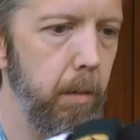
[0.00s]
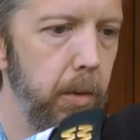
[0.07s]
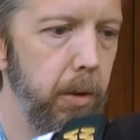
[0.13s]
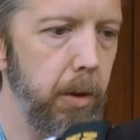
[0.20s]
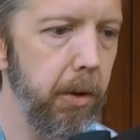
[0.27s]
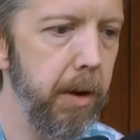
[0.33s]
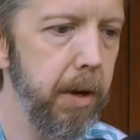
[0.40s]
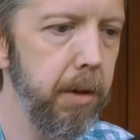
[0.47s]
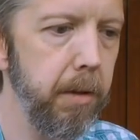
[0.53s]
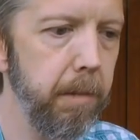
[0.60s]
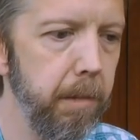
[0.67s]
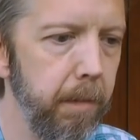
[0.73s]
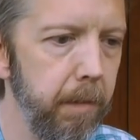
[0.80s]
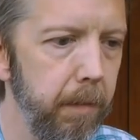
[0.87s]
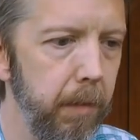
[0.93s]
put a grad
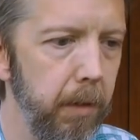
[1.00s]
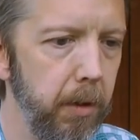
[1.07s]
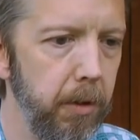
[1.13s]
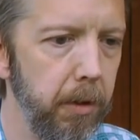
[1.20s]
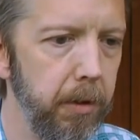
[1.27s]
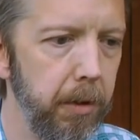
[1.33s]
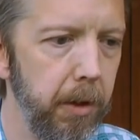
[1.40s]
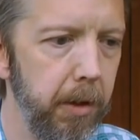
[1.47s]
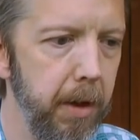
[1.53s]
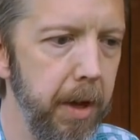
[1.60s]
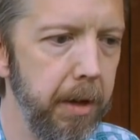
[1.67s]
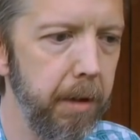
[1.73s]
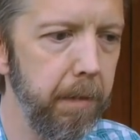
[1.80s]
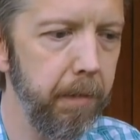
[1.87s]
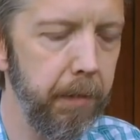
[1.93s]
on, adjust the grad,